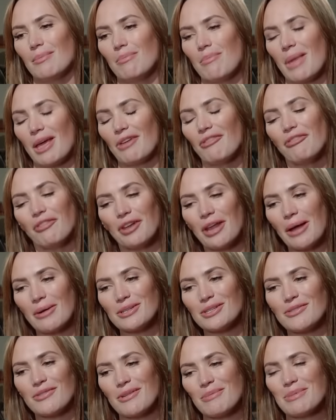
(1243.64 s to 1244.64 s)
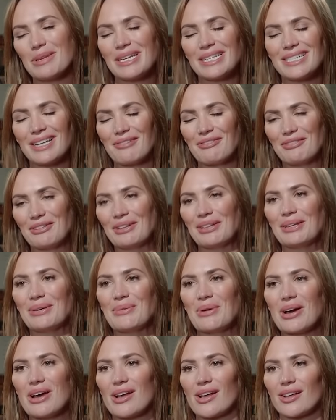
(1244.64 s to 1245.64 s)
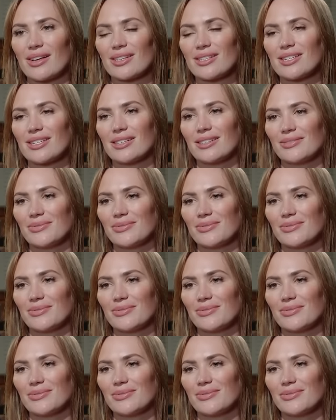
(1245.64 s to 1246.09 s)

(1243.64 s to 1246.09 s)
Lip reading: make fun out of him, and it definitely worked.